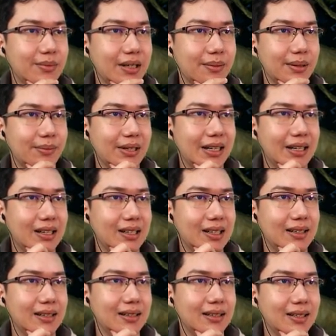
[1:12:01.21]
blah blah
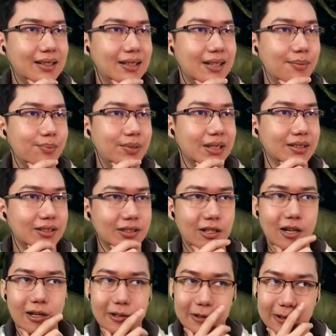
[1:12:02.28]
blah, Olympian
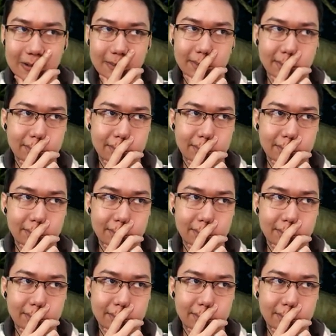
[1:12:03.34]
gods.